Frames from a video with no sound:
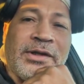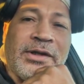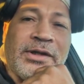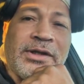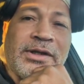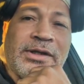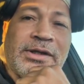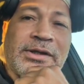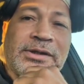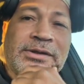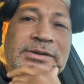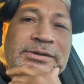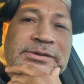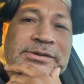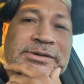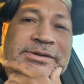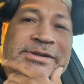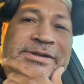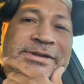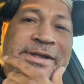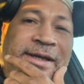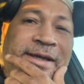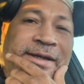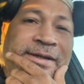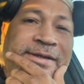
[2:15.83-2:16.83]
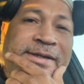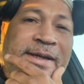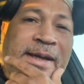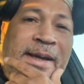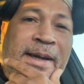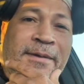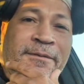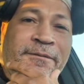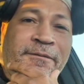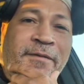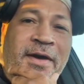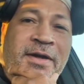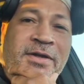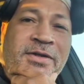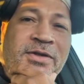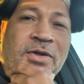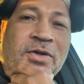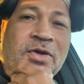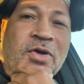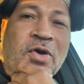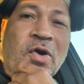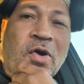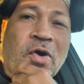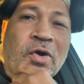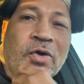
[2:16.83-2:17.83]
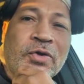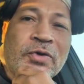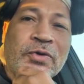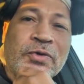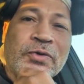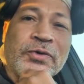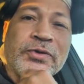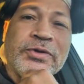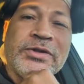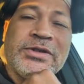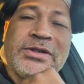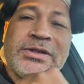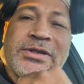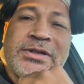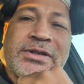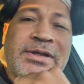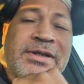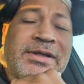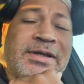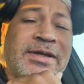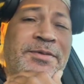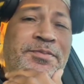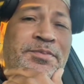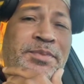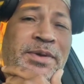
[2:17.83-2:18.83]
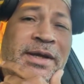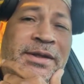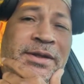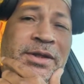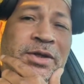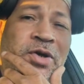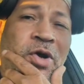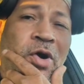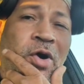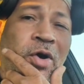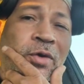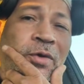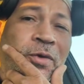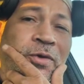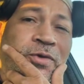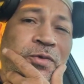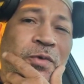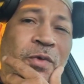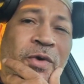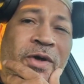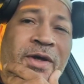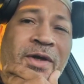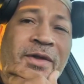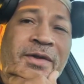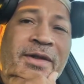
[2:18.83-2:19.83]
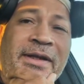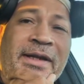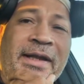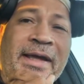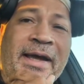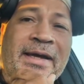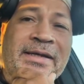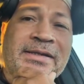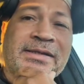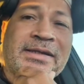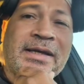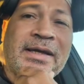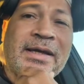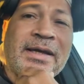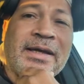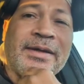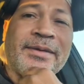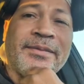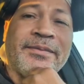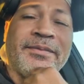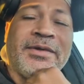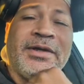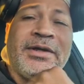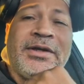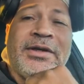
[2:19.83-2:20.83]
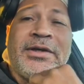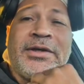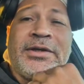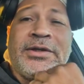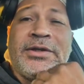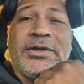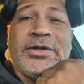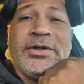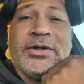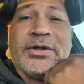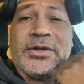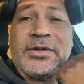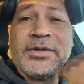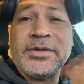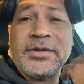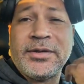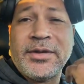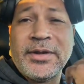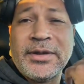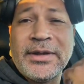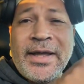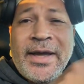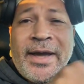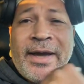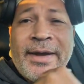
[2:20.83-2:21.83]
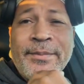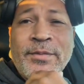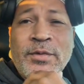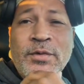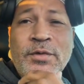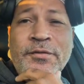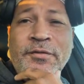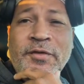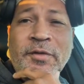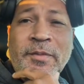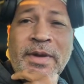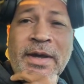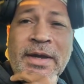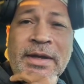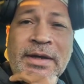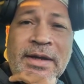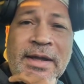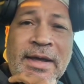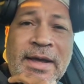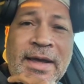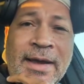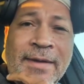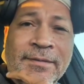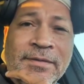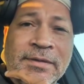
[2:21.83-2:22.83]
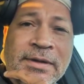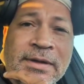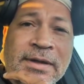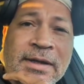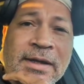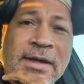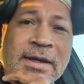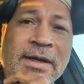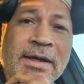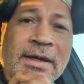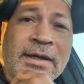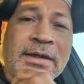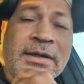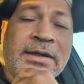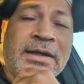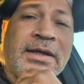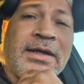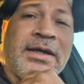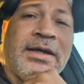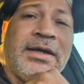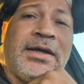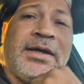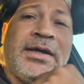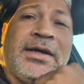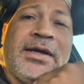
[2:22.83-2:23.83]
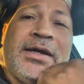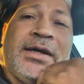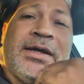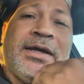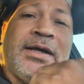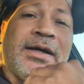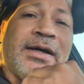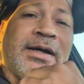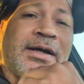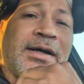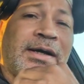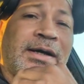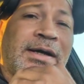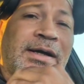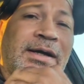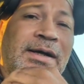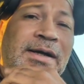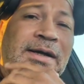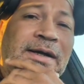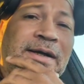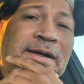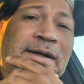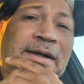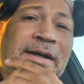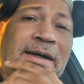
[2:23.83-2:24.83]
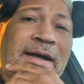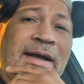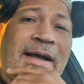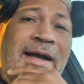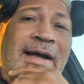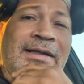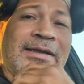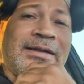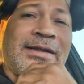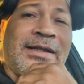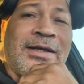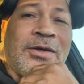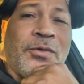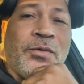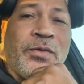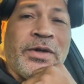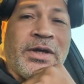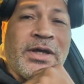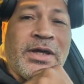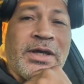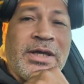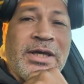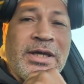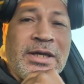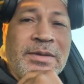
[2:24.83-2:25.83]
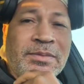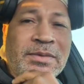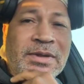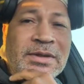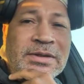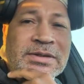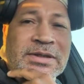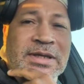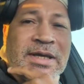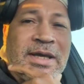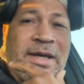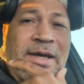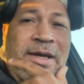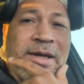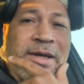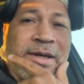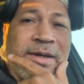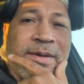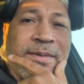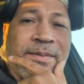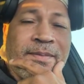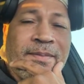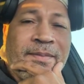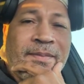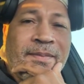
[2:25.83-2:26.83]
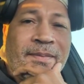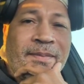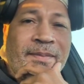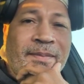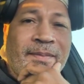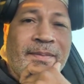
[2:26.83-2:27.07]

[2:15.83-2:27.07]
uh, second time facing the Cardinals. He played the Cardinals well the last game. Look, the line moved from eight and a half to nine. Uh... I think we can keep this game